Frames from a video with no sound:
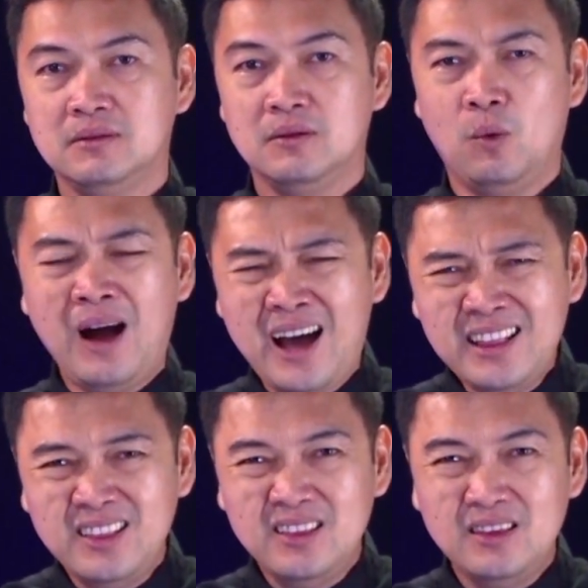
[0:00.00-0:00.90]
What?
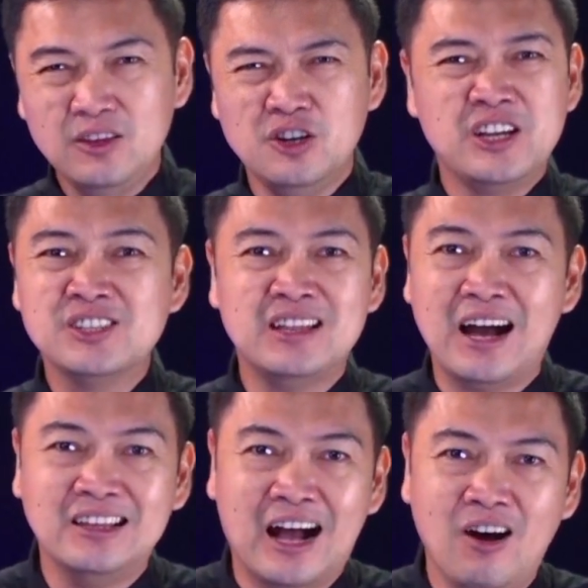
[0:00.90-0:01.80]
You're just
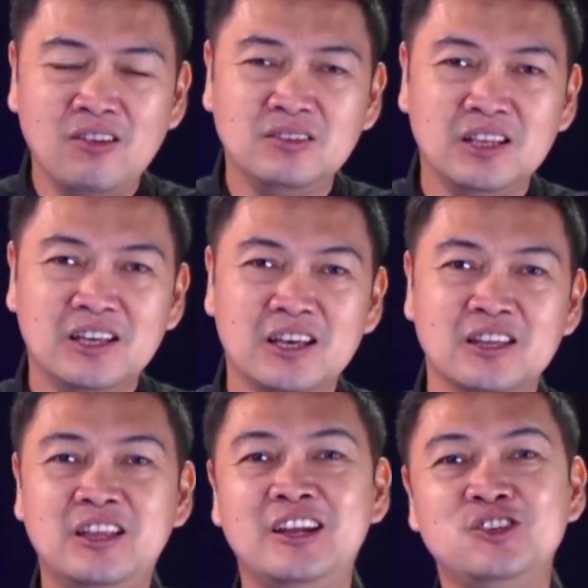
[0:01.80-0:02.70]
locked down?
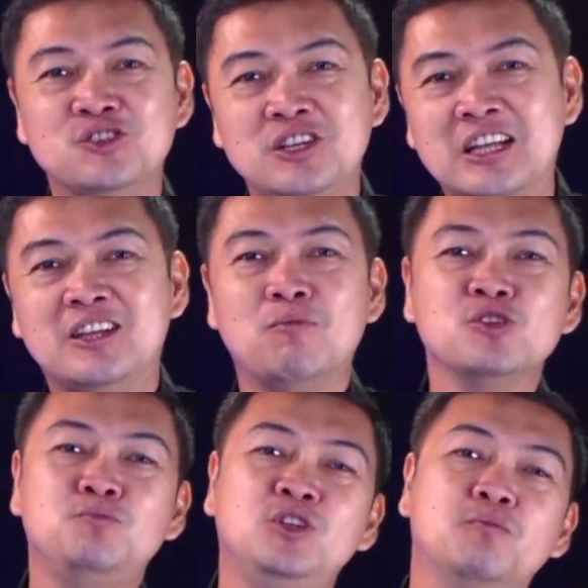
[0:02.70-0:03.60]
Didn't you see that the most
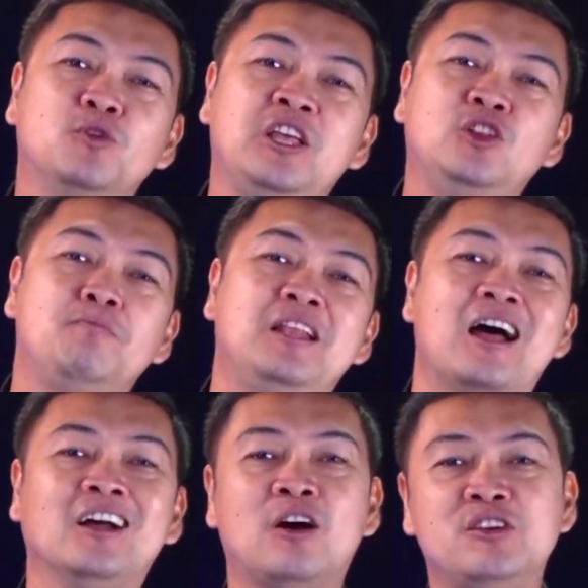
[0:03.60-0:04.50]
beautiful thing to be
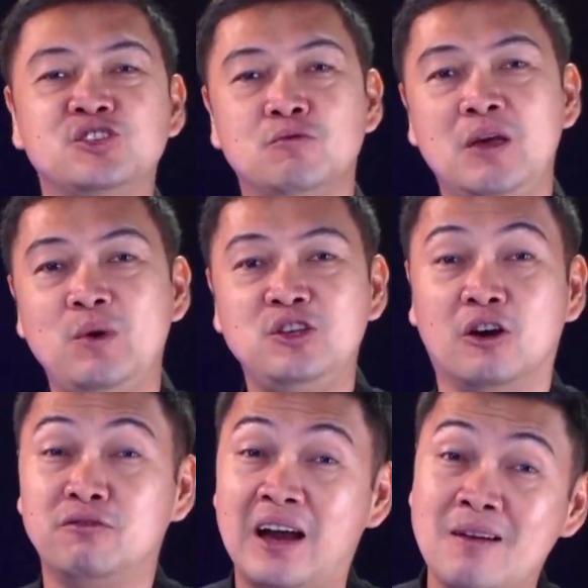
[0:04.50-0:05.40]
locked down is to be with your
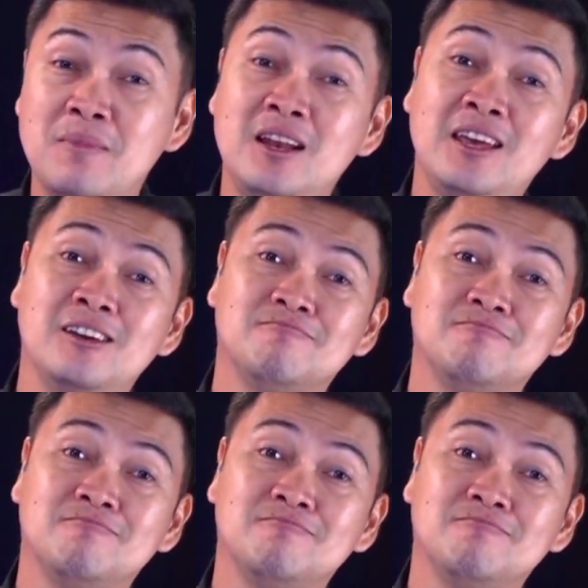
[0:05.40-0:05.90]
family?